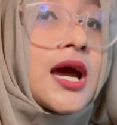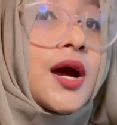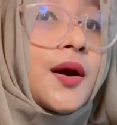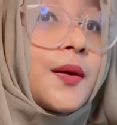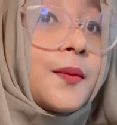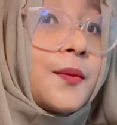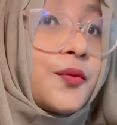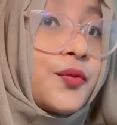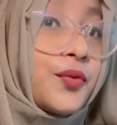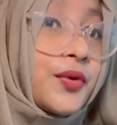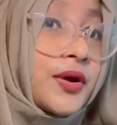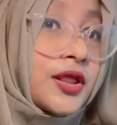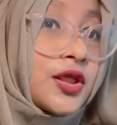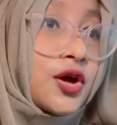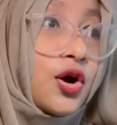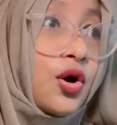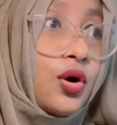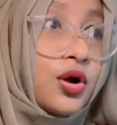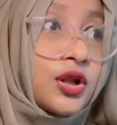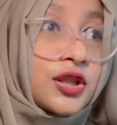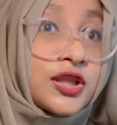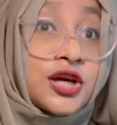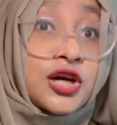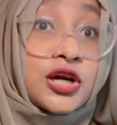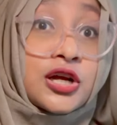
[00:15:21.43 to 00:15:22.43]
with
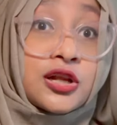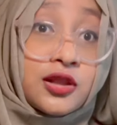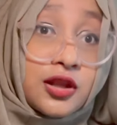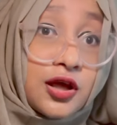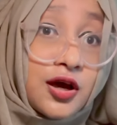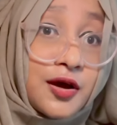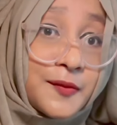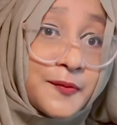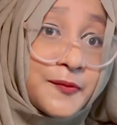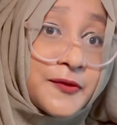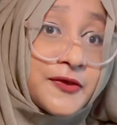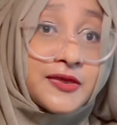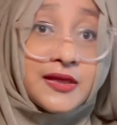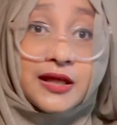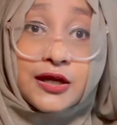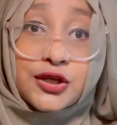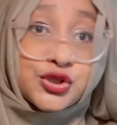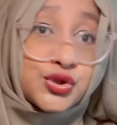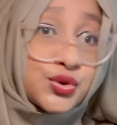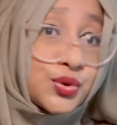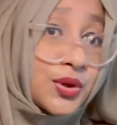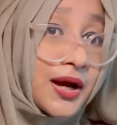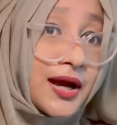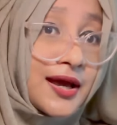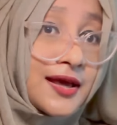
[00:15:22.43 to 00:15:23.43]
all the clubs that
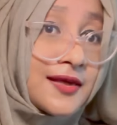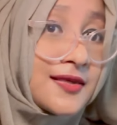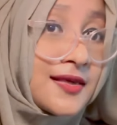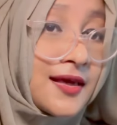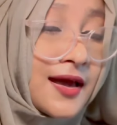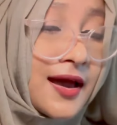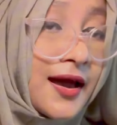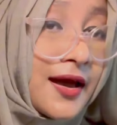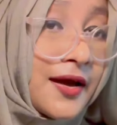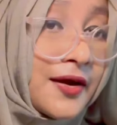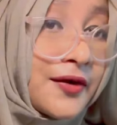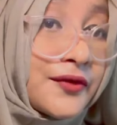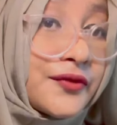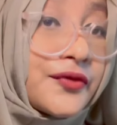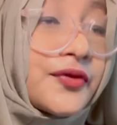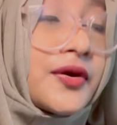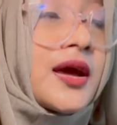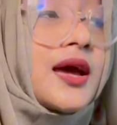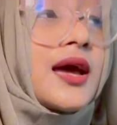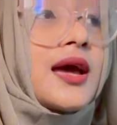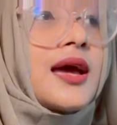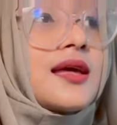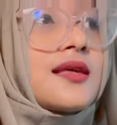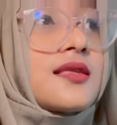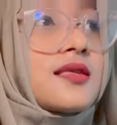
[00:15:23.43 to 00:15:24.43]
you guys have.
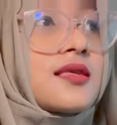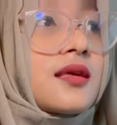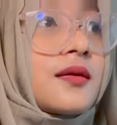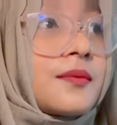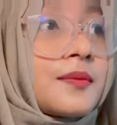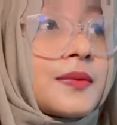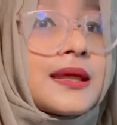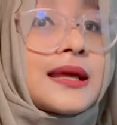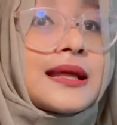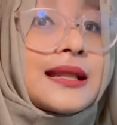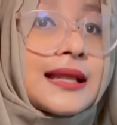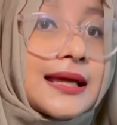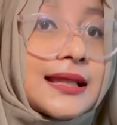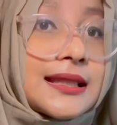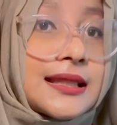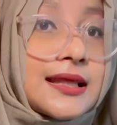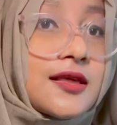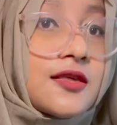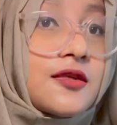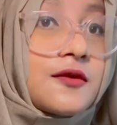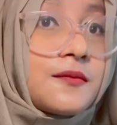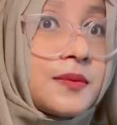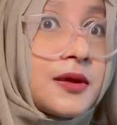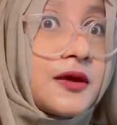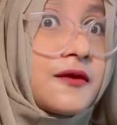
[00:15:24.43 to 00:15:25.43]
Something like
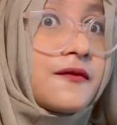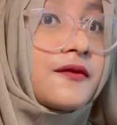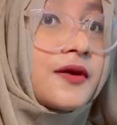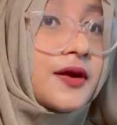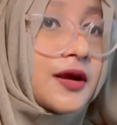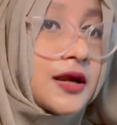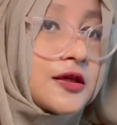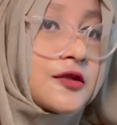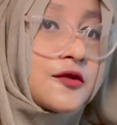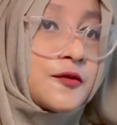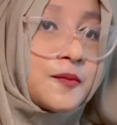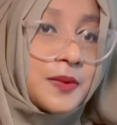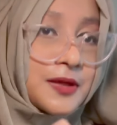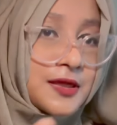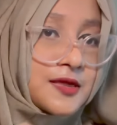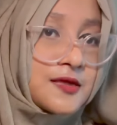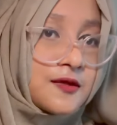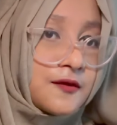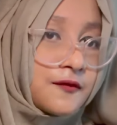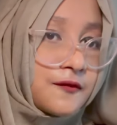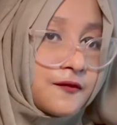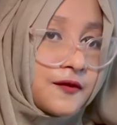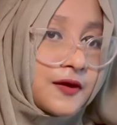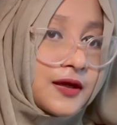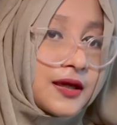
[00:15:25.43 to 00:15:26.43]
this. Be very
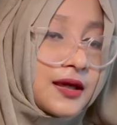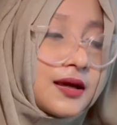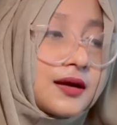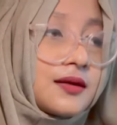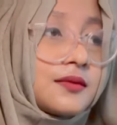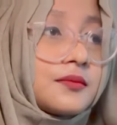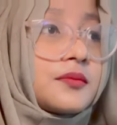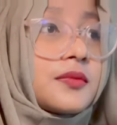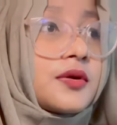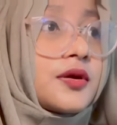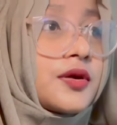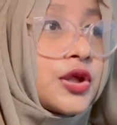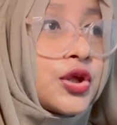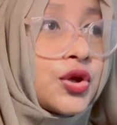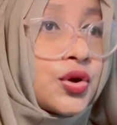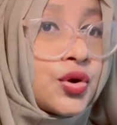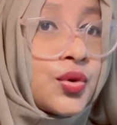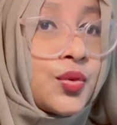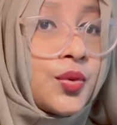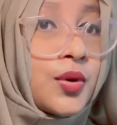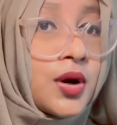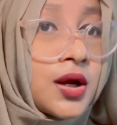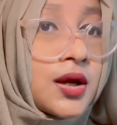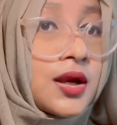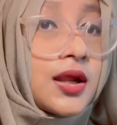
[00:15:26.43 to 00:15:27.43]
specific. You know
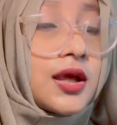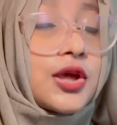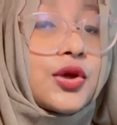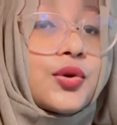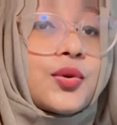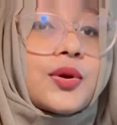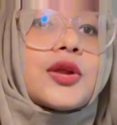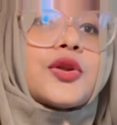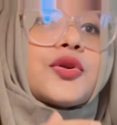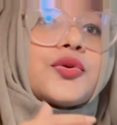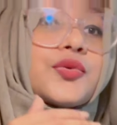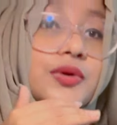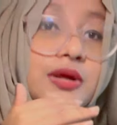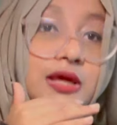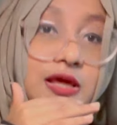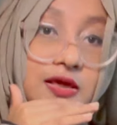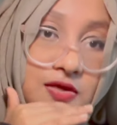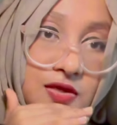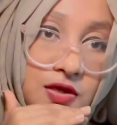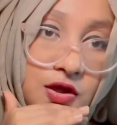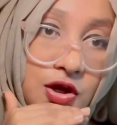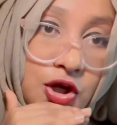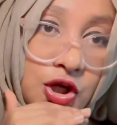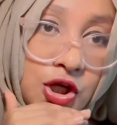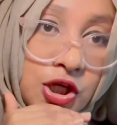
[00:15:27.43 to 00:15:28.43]
what? You can
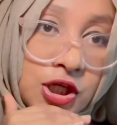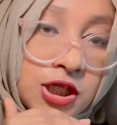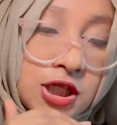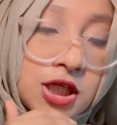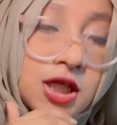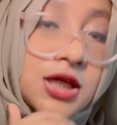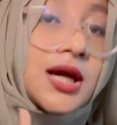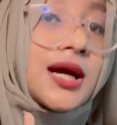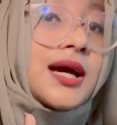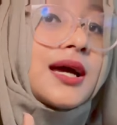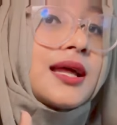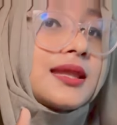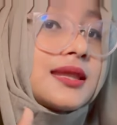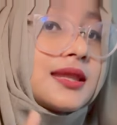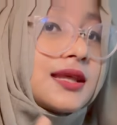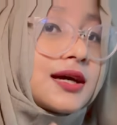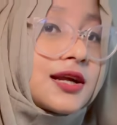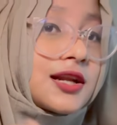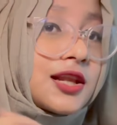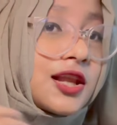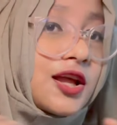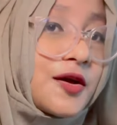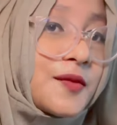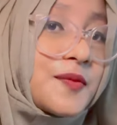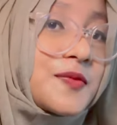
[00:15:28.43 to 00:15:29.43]
research the
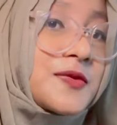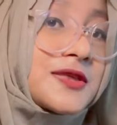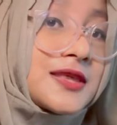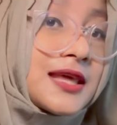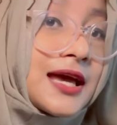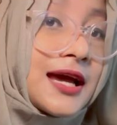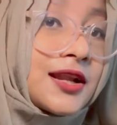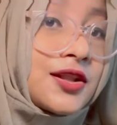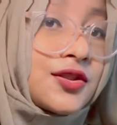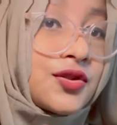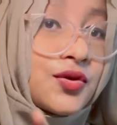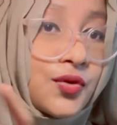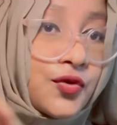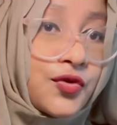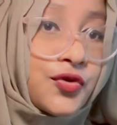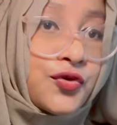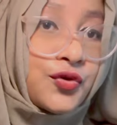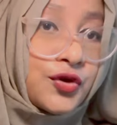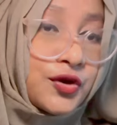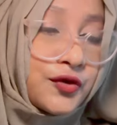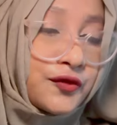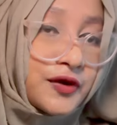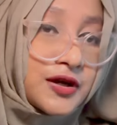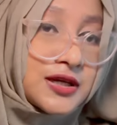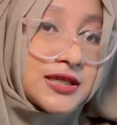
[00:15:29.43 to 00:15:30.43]
clubs that those
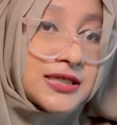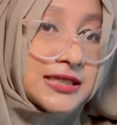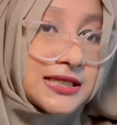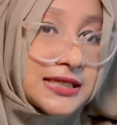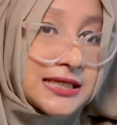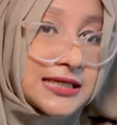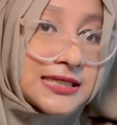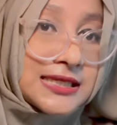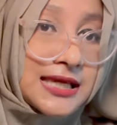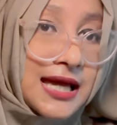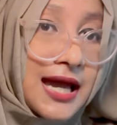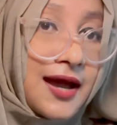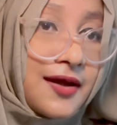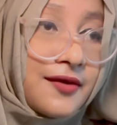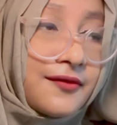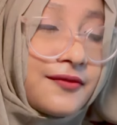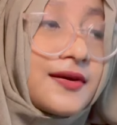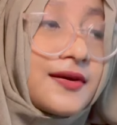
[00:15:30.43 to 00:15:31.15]
universities have.